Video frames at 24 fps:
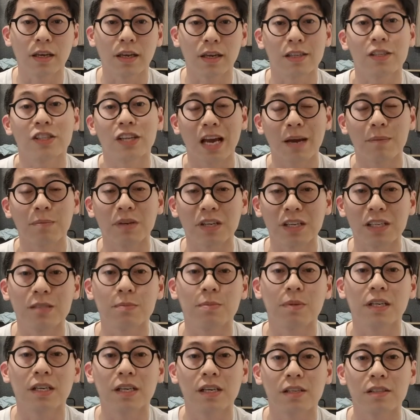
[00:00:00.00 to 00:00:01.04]
in Japanese
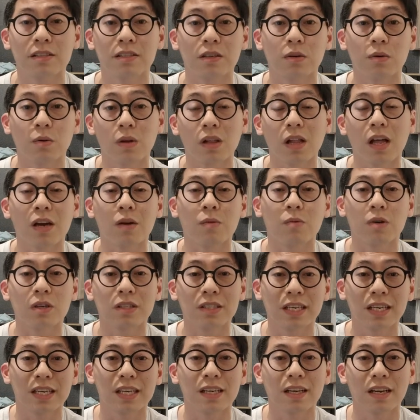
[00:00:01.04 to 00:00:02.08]
because there were a lot of words
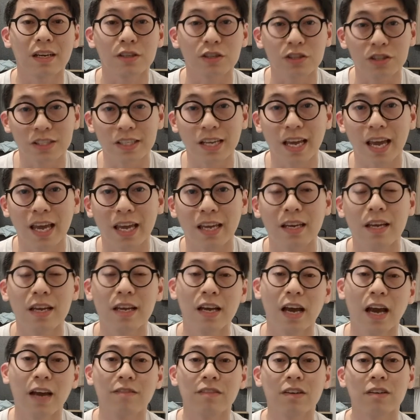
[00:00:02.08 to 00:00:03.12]
I didn't understand.
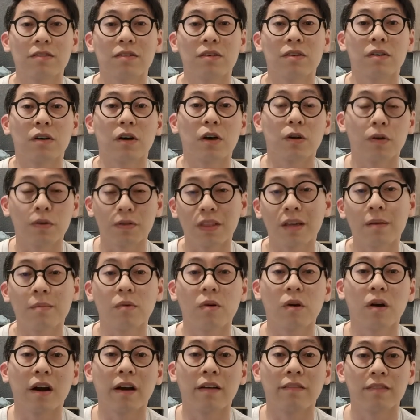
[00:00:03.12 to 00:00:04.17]
I've never heard them
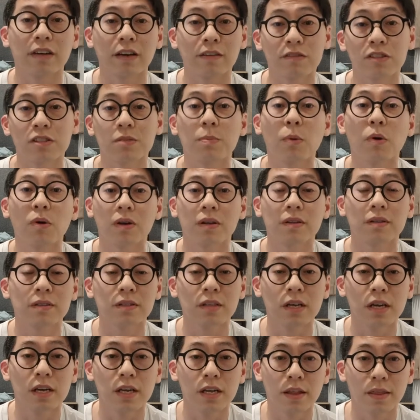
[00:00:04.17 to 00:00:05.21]
or I've never spoken
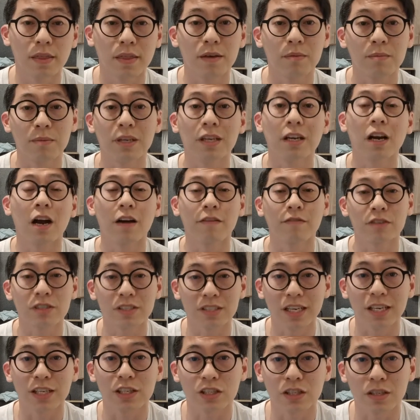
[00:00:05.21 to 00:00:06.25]
them in
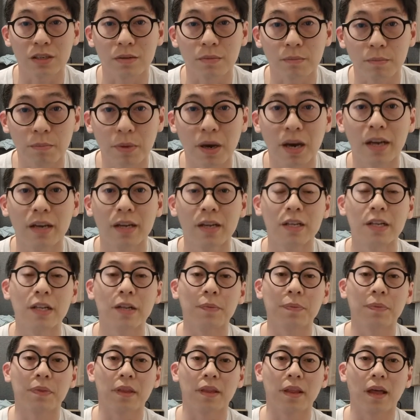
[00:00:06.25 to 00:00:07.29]
conversation. But
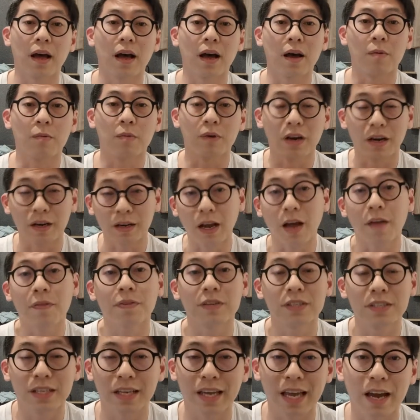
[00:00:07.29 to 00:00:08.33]
when I got
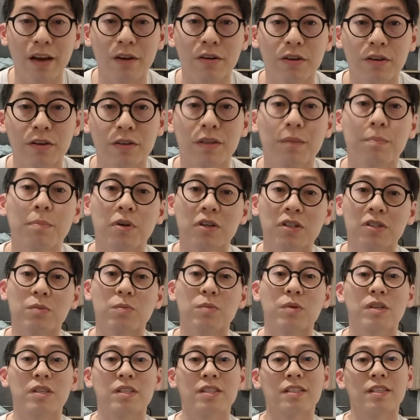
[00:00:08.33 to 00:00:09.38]
to the counter, the person
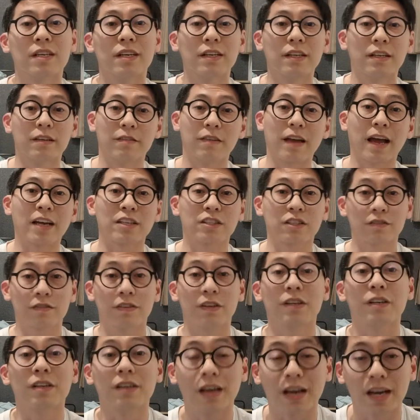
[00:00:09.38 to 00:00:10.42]
was actually
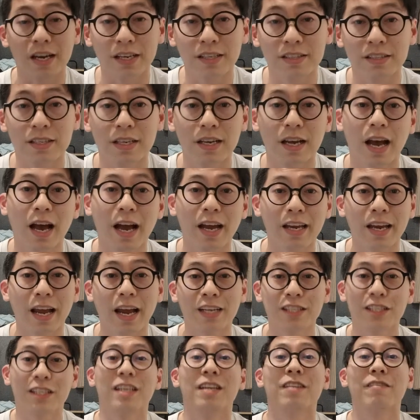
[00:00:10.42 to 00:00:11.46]
very nice. I
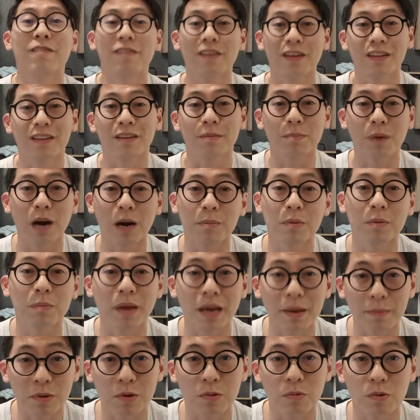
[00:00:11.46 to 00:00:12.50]
actually didn't fill out the proper
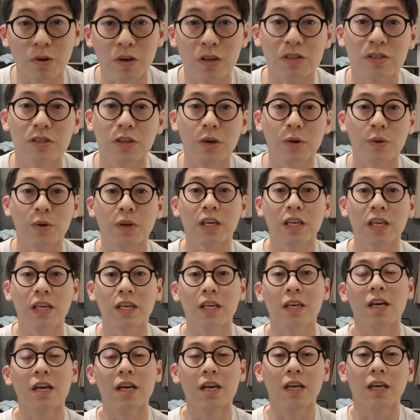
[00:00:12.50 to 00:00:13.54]
paperwork, so
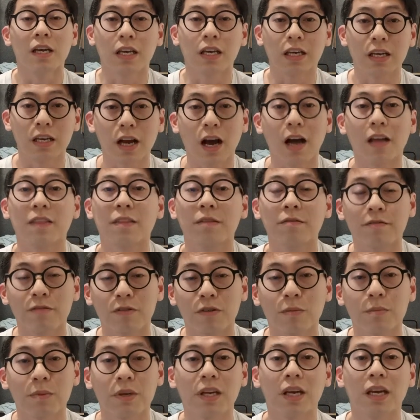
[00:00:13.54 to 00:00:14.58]
he got them
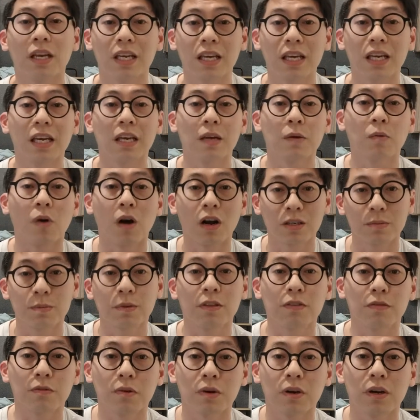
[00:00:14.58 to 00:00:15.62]
for me and he walked me
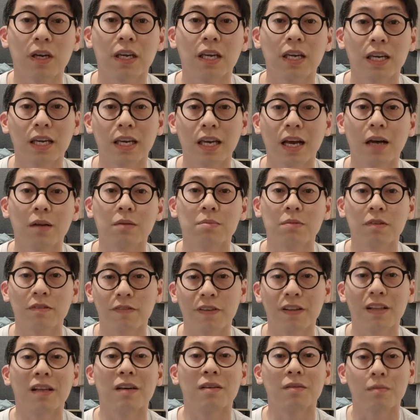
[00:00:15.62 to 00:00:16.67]
through it. He helped me
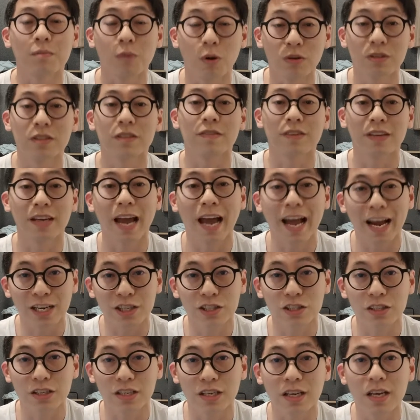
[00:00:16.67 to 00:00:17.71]
fill out most of it
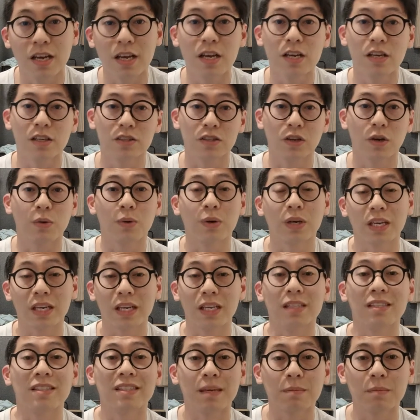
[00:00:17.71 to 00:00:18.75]
actually, so he
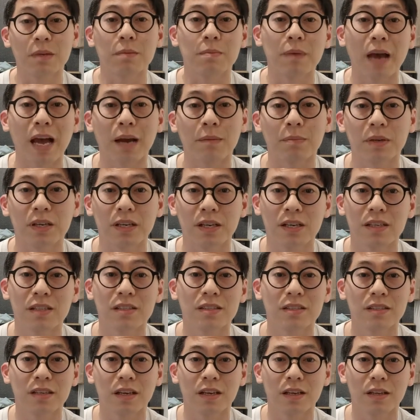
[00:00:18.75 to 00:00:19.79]
didn't send me back
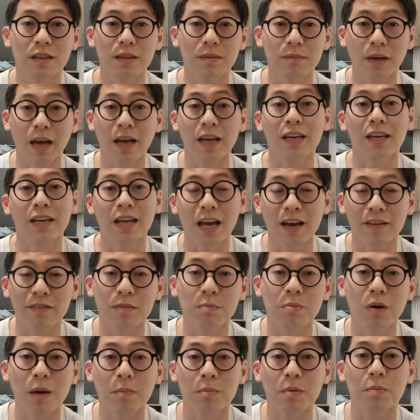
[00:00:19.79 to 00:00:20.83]
because I didn't have the
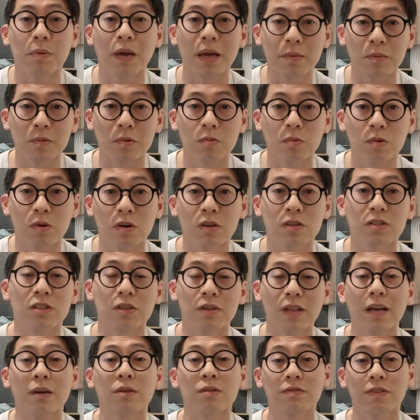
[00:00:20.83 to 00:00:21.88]
proper paperwork, so
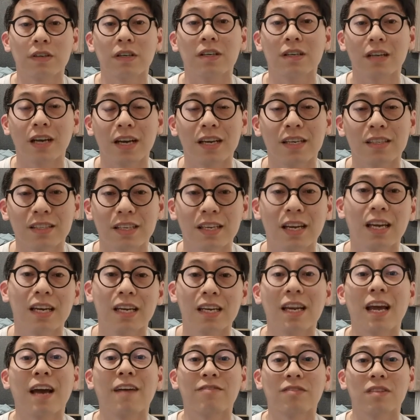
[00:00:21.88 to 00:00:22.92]
that was very nice and I
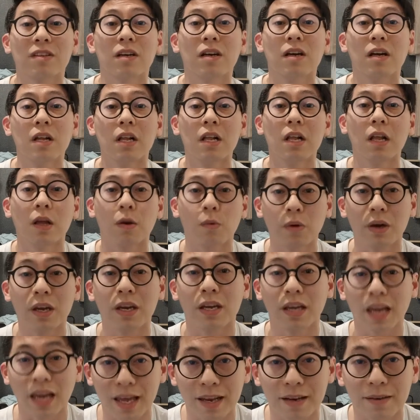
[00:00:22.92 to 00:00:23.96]
didn't have to wait
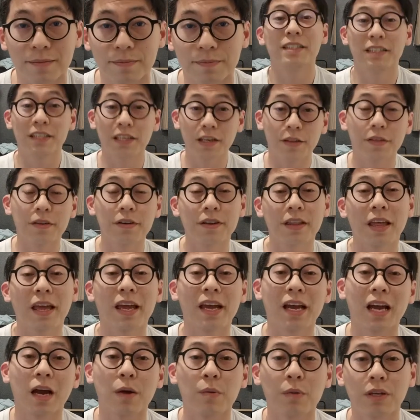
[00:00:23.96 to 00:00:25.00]
again. The other day
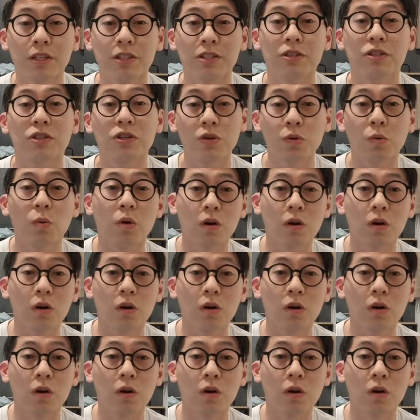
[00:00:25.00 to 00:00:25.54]
I went to two